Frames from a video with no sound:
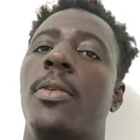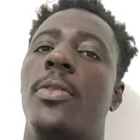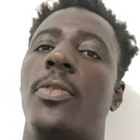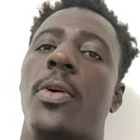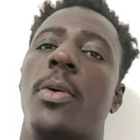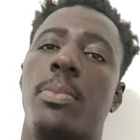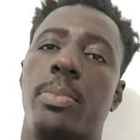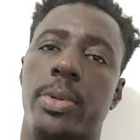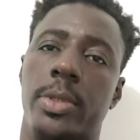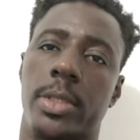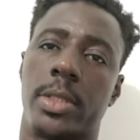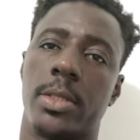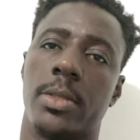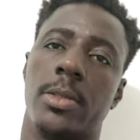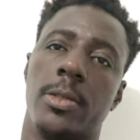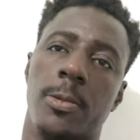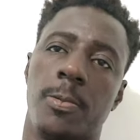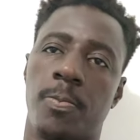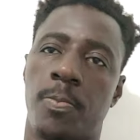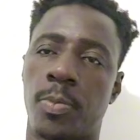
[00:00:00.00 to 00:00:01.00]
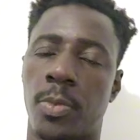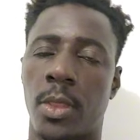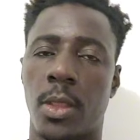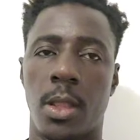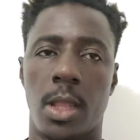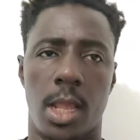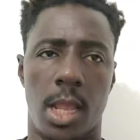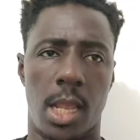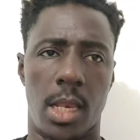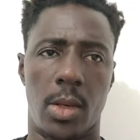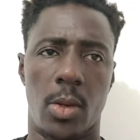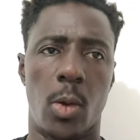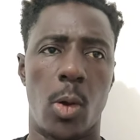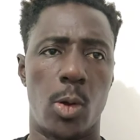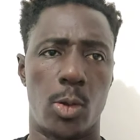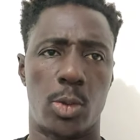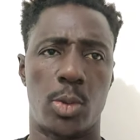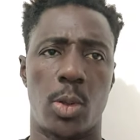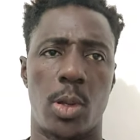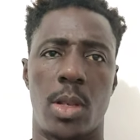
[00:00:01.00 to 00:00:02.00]
from Brazil. And
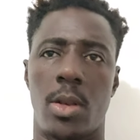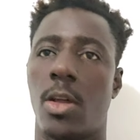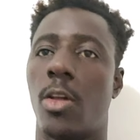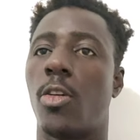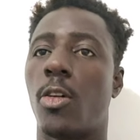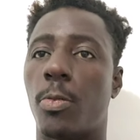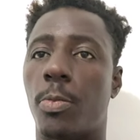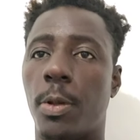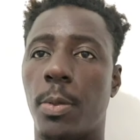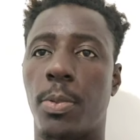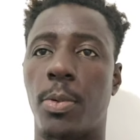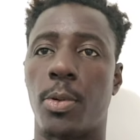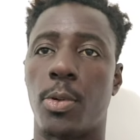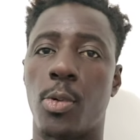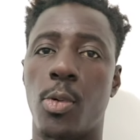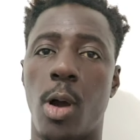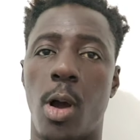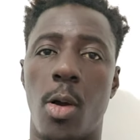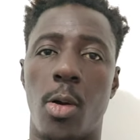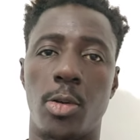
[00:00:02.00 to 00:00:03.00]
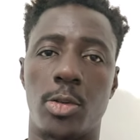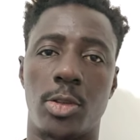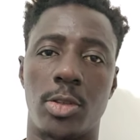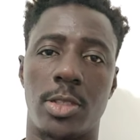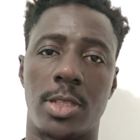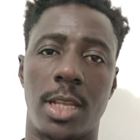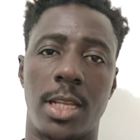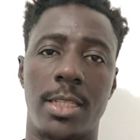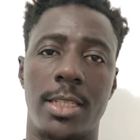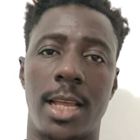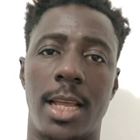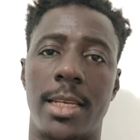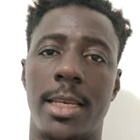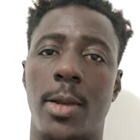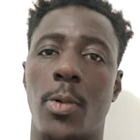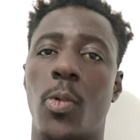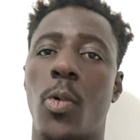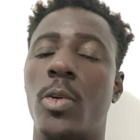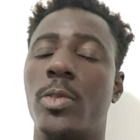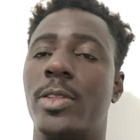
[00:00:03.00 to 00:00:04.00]
also a lot of people who are also saying that
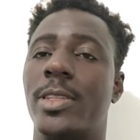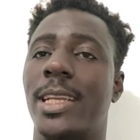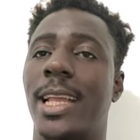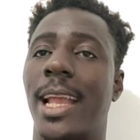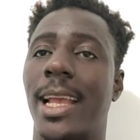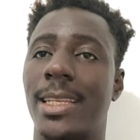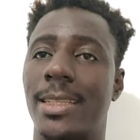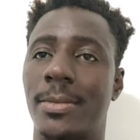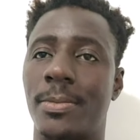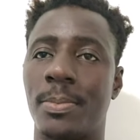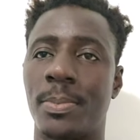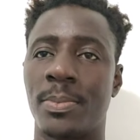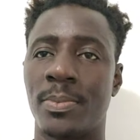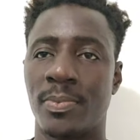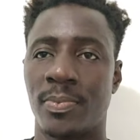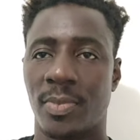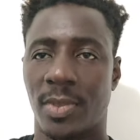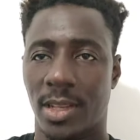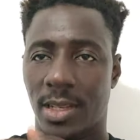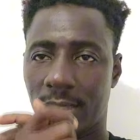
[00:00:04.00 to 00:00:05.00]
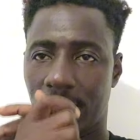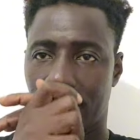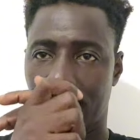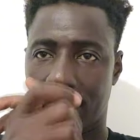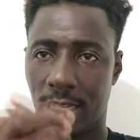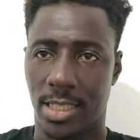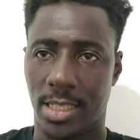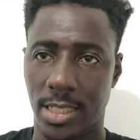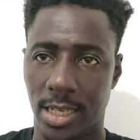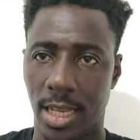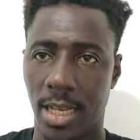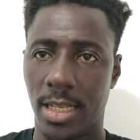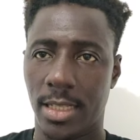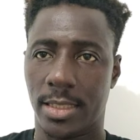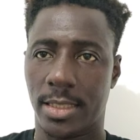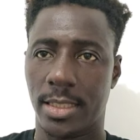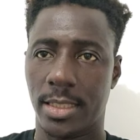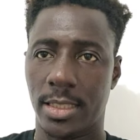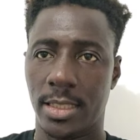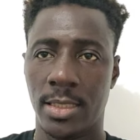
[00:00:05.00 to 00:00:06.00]
they want to get
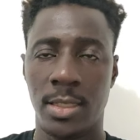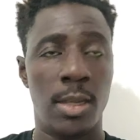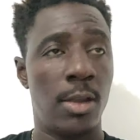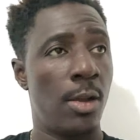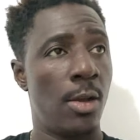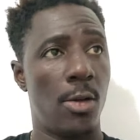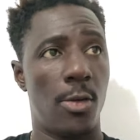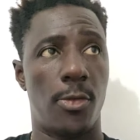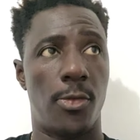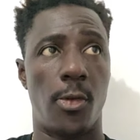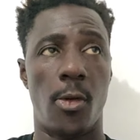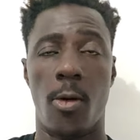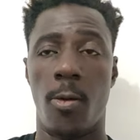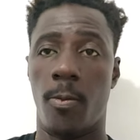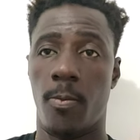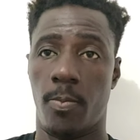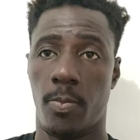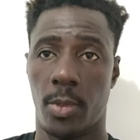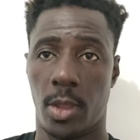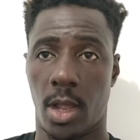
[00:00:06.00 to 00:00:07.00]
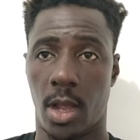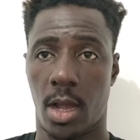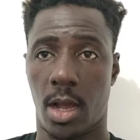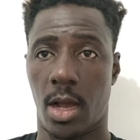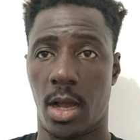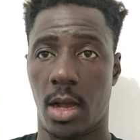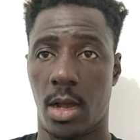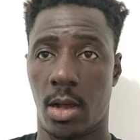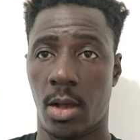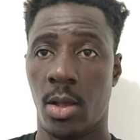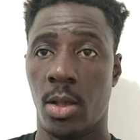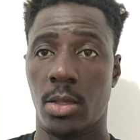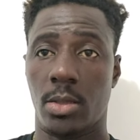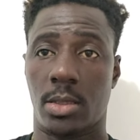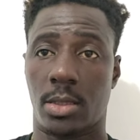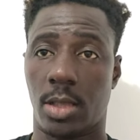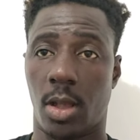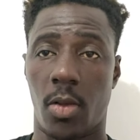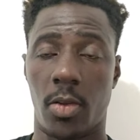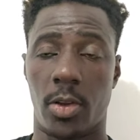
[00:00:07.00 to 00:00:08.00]
nationality from
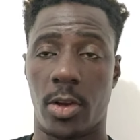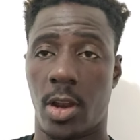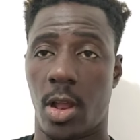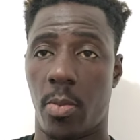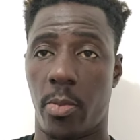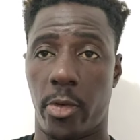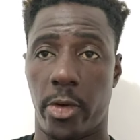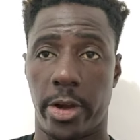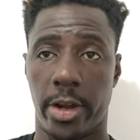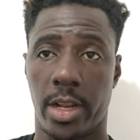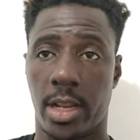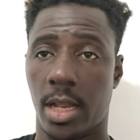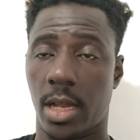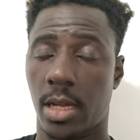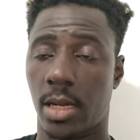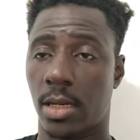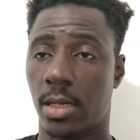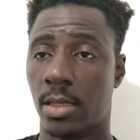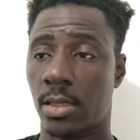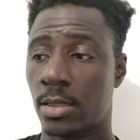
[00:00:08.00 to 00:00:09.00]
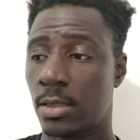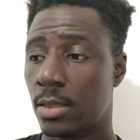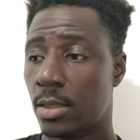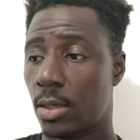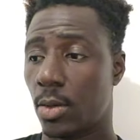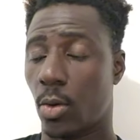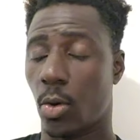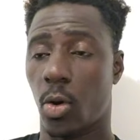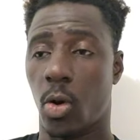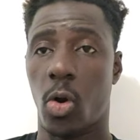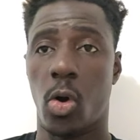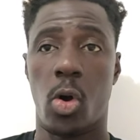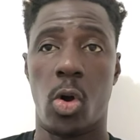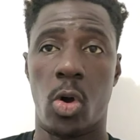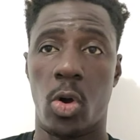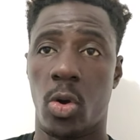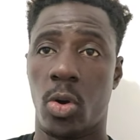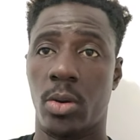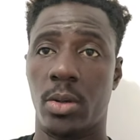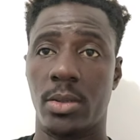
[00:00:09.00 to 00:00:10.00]
Southern America
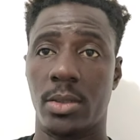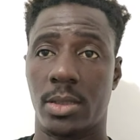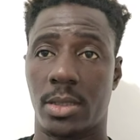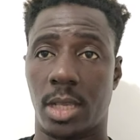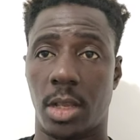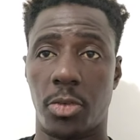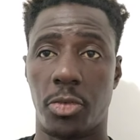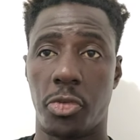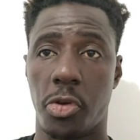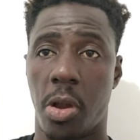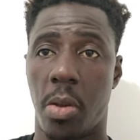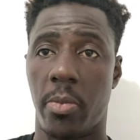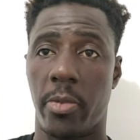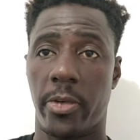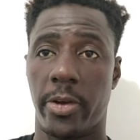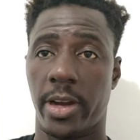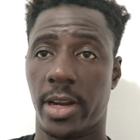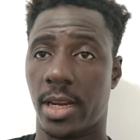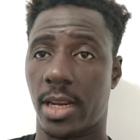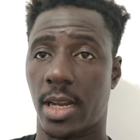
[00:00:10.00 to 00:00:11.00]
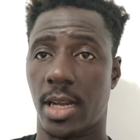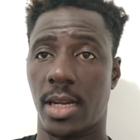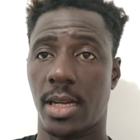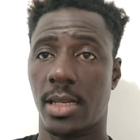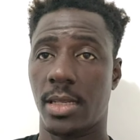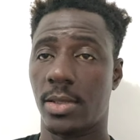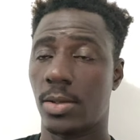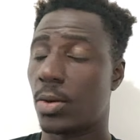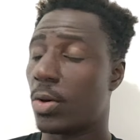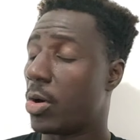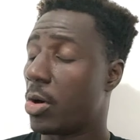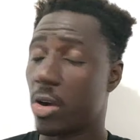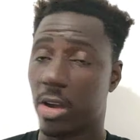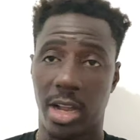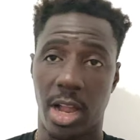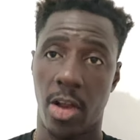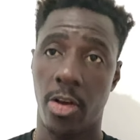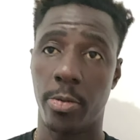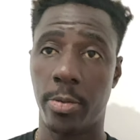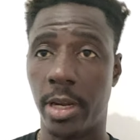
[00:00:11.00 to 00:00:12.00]
or Central America or
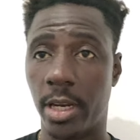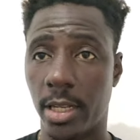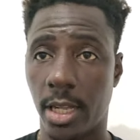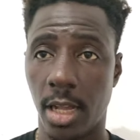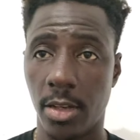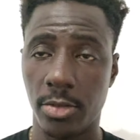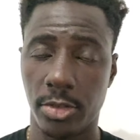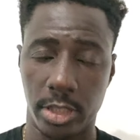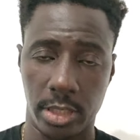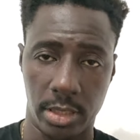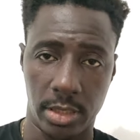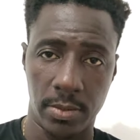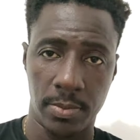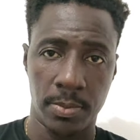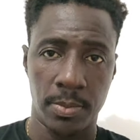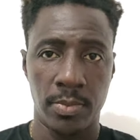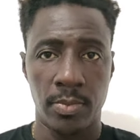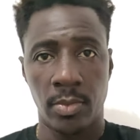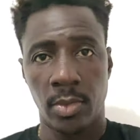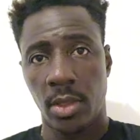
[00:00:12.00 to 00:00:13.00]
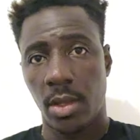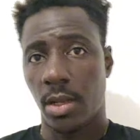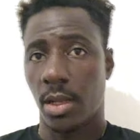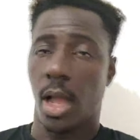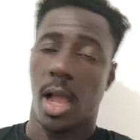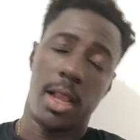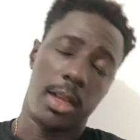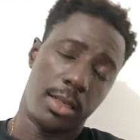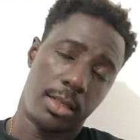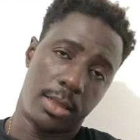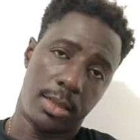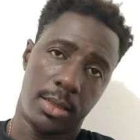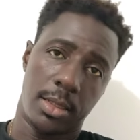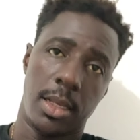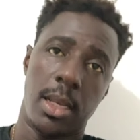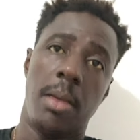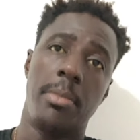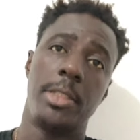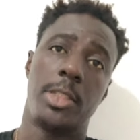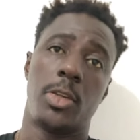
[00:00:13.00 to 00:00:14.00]
Caribbean countries. Guys,
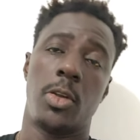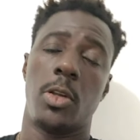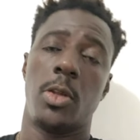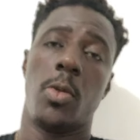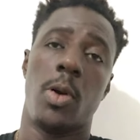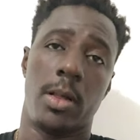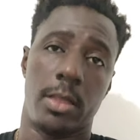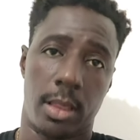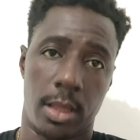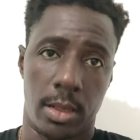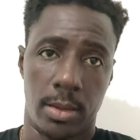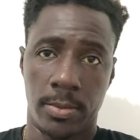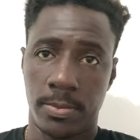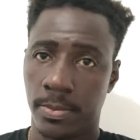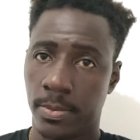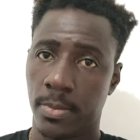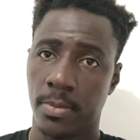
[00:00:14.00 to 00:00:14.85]
let me tell you one thing.